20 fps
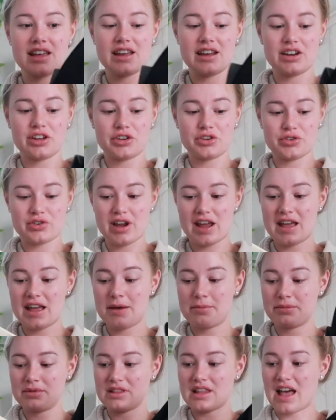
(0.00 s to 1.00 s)
in
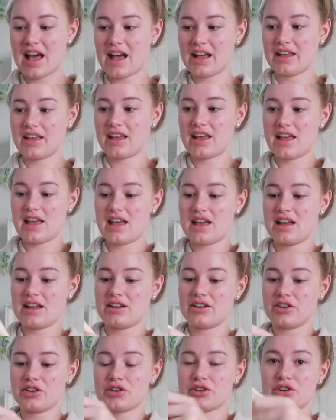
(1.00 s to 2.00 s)
gray, black,
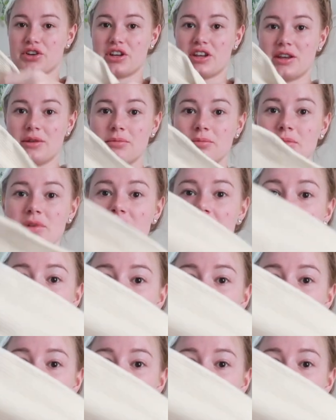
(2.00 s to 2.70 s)
and cream.